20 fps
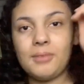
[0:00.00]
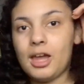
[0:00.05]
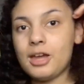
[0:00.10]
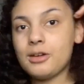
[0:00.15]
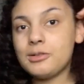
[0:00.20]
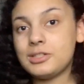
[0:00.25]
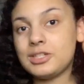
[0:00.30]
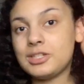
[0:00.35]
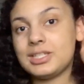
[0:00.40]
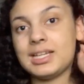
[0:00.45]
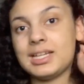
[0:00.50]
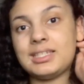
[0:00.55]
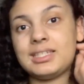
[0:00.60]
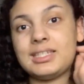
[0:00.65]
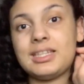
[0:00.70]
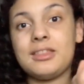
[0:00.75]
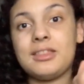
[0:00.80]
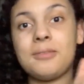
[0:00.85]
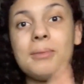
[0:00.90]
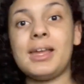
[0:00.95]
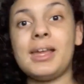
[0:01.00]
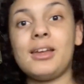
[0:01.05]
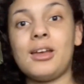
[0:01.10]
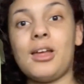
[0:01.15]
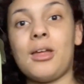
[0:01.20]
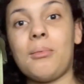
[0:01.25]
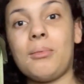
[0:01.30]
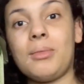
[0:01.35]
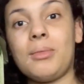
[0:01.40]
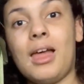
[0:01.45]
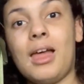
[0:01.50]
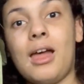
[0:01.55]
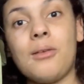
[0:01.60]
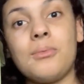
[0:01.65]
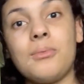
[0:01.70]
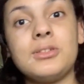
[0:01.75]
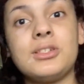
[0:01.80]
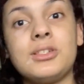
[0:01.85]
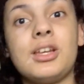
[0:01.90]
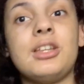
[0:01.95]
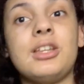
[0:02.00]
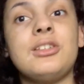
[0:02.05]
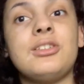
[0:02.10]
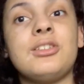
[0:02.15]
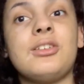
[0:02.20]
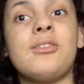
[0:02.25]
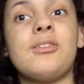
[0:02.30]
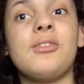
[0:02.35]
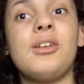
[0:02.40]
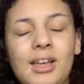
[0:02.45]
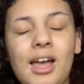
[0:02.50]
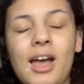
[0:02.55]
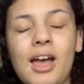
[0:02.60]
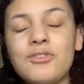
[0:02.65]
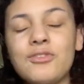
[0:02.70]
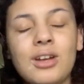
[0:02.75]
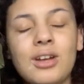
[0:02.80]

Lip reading: I also tested the makeup that I was going to do. I've